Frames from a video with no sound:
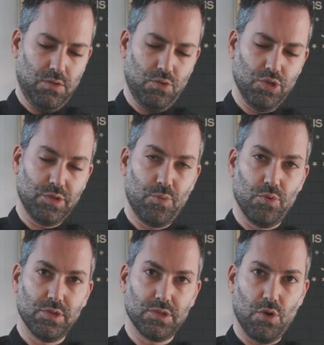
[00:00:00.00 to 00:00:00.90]
2
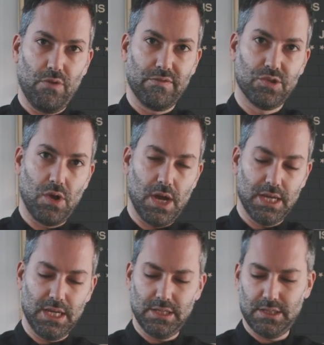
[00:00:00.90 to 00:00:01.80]
spoons of
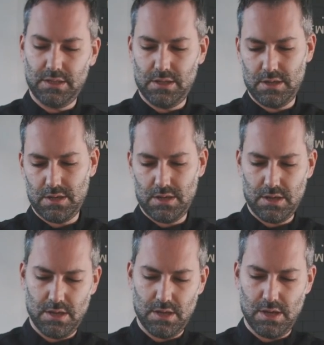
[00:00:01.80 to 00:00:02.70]
dry yeast,
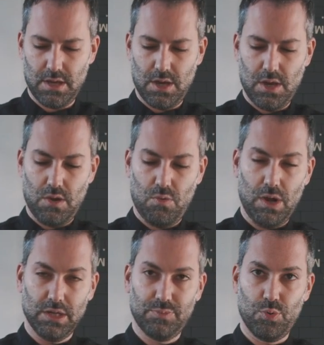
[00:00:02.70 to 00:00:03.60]

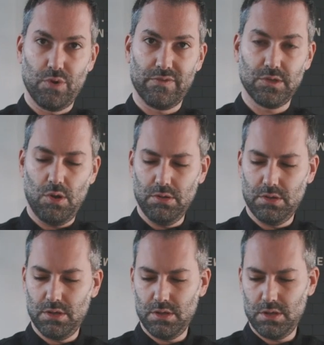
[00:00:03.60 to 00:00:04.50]
1 spoon of salt,